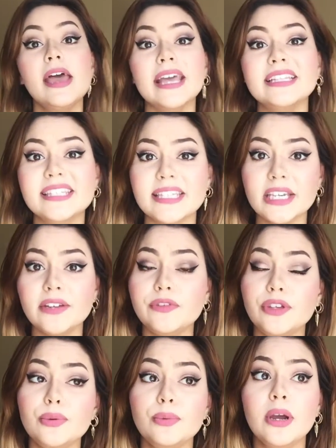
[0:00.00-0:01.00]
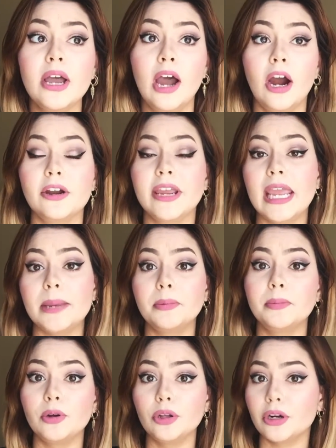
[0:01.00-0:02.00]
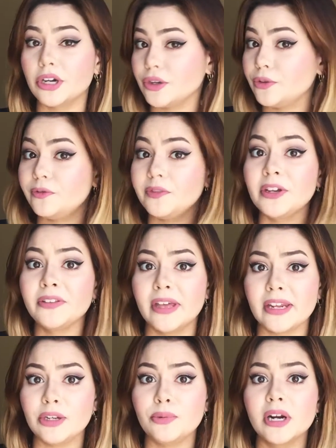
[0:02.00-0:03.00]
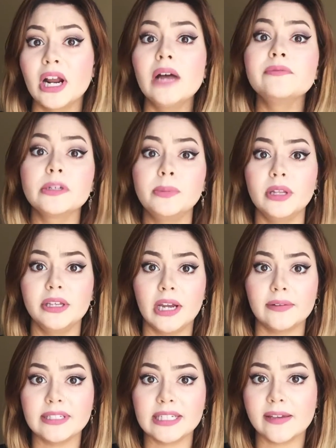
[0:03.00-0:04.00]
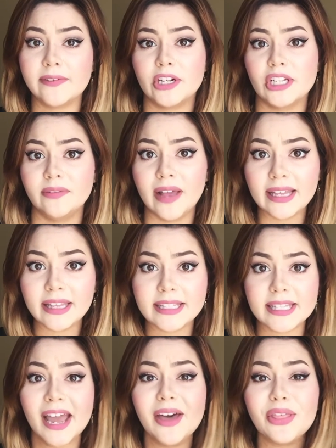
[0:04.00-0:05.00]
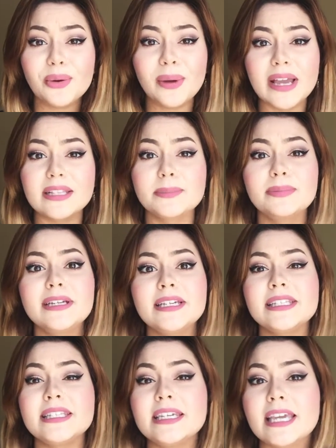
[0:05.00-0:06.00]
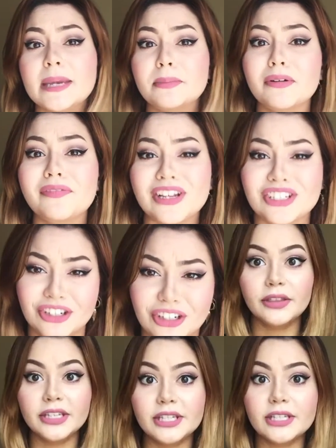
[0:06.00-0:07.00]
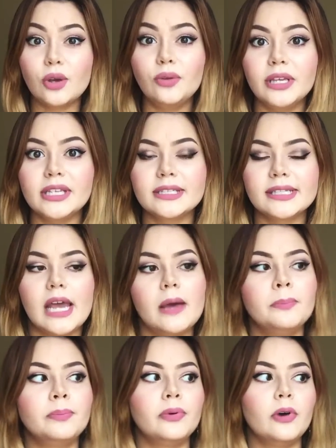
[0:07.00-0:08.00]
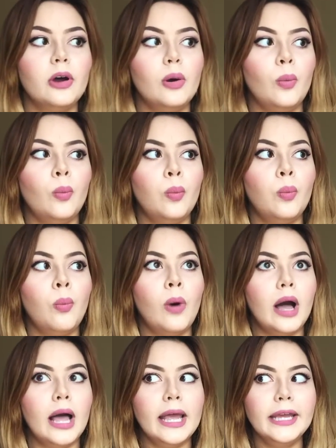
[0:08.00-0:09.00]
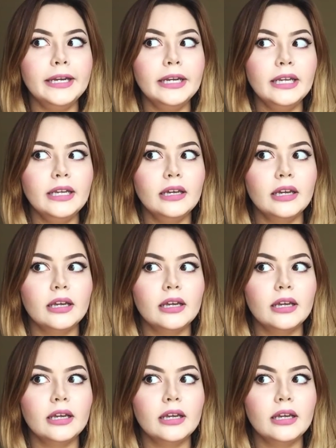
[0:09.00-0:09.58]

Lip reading: and see if you are capable or you feel that you are comfortable enough to give yourself highlights. Otherwise, please seek a professional. This is only step 1